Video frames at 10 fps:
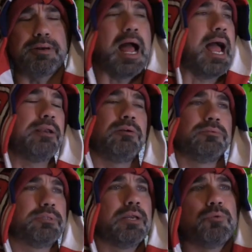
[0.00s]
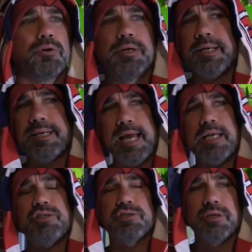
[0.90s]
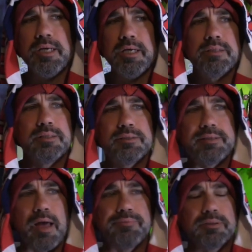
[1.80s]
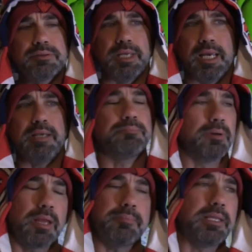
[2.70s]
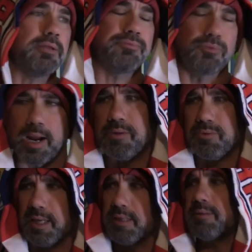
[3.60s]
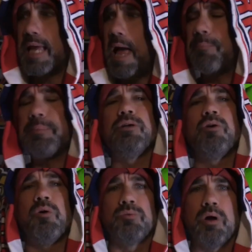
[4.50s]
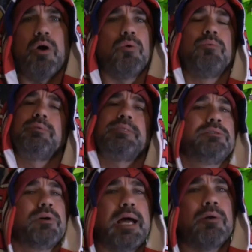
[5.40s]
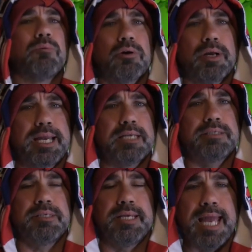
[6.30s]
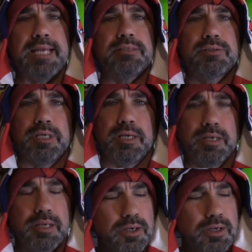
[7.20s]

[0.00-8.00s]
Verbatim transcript: Now, I don't think we're going to catch the 7th seed, but I mean, if the right things happen, you don't know. We still got to work on catching the 8th seed.